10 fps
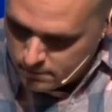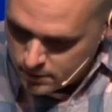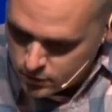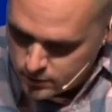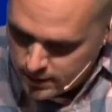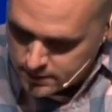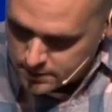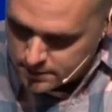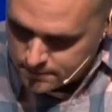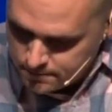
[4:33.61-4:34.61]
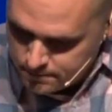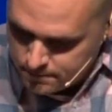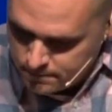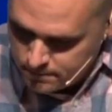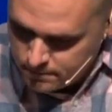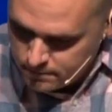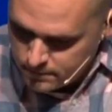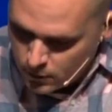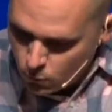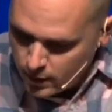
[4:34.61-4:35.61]
But who does?
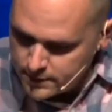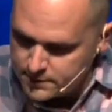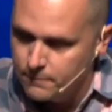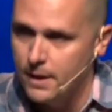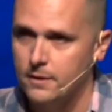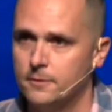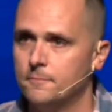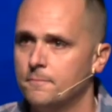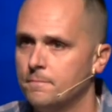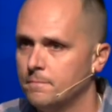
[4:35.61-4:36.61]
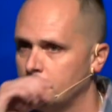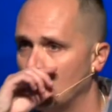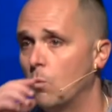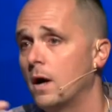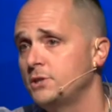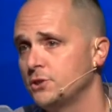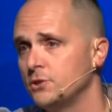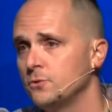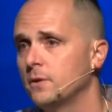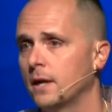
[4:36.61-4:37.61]
And why does it matter? And why should
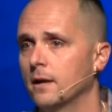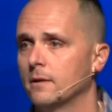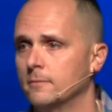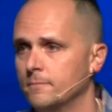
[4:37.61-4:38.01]
you care?